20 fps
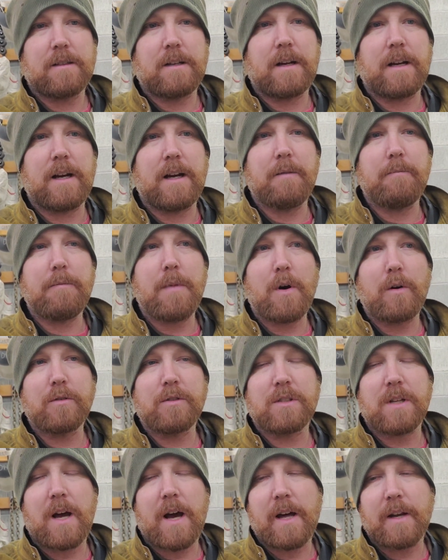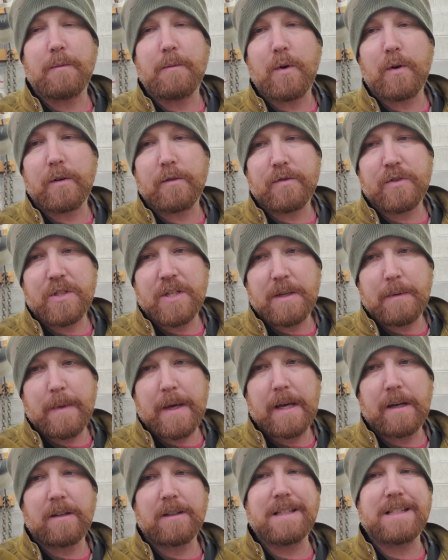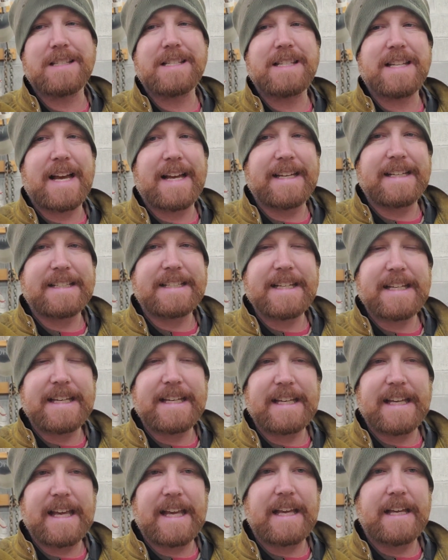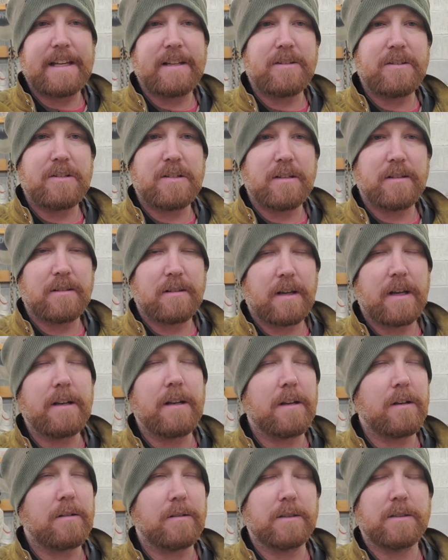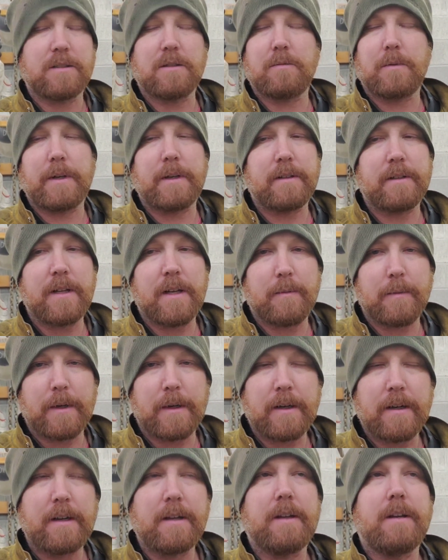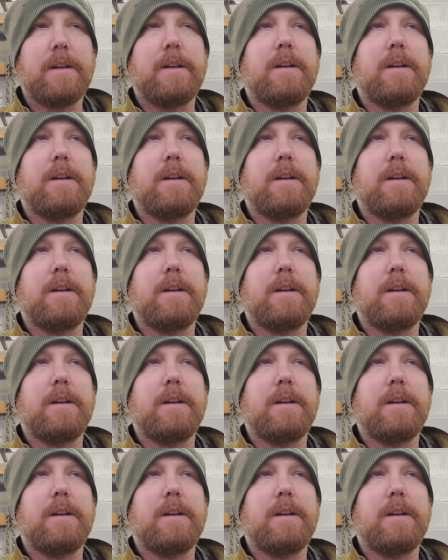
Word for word: Uh, most automotive sheet metal is 19 gauge. I know it's a weird number.